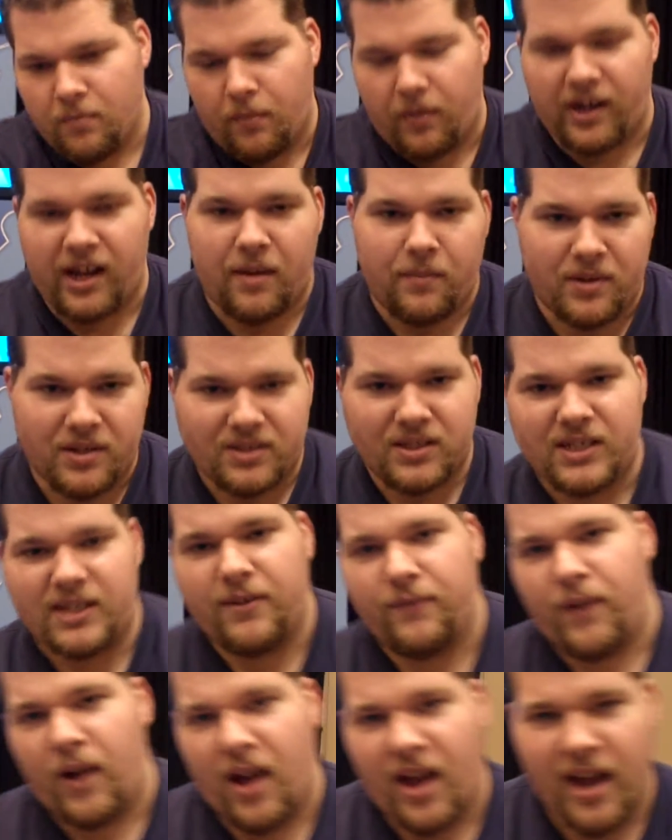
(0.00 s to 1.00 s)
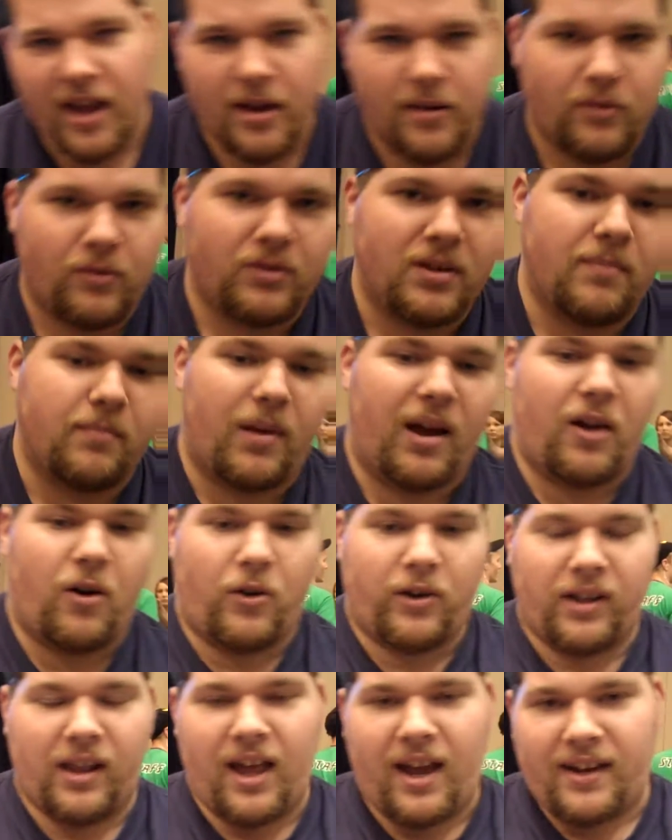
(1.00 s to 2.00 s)
My name is Levi. My
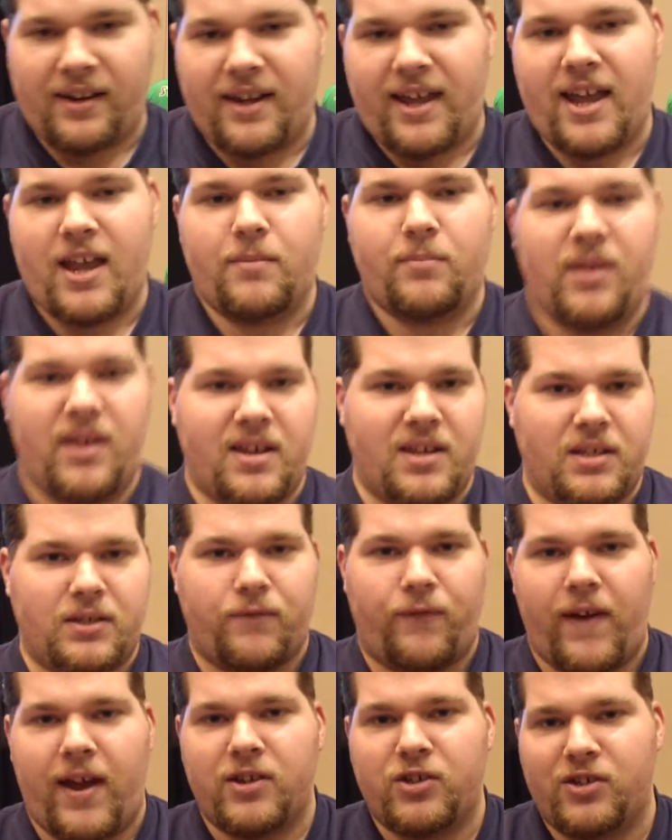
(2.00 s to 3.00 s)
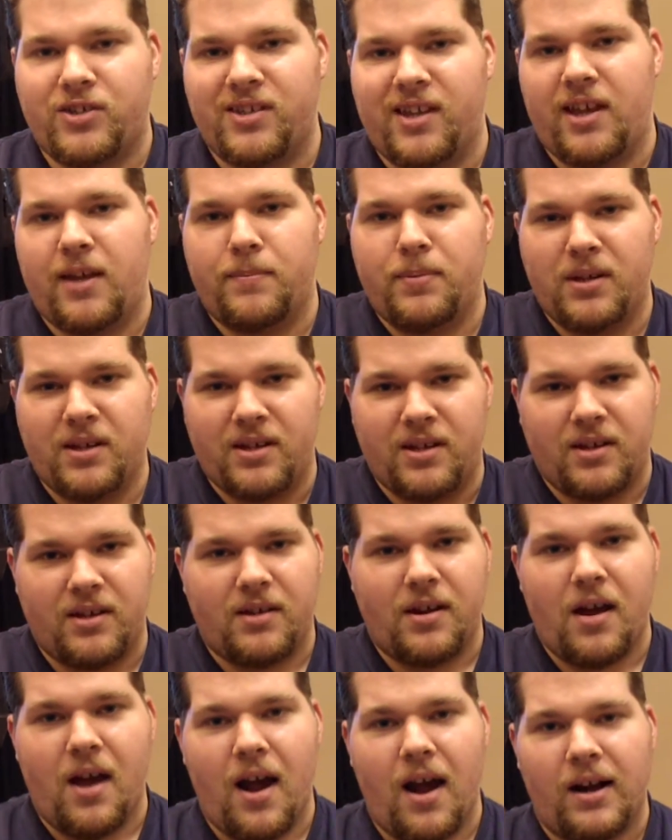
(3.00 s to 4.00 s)
online name is Vasha
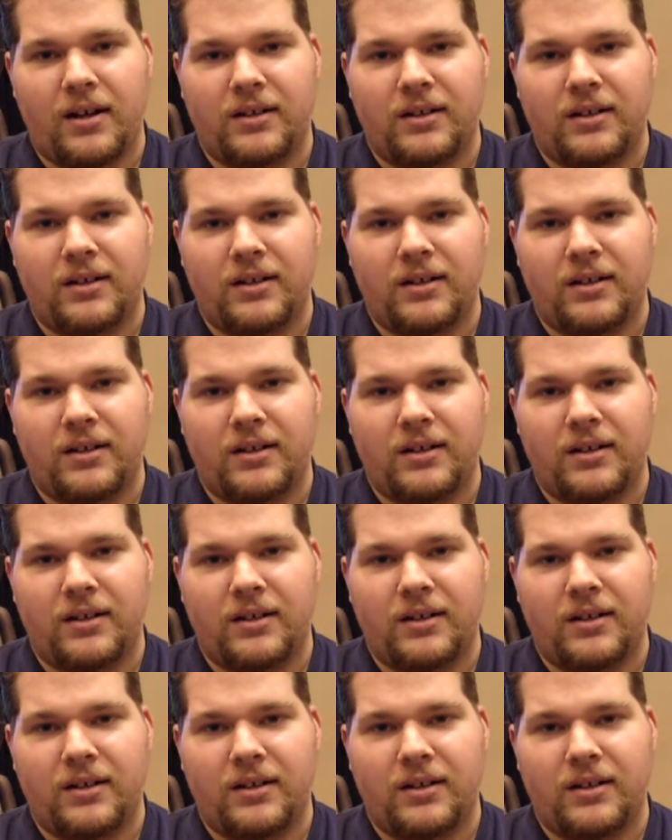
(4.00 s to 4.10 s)
Stampede.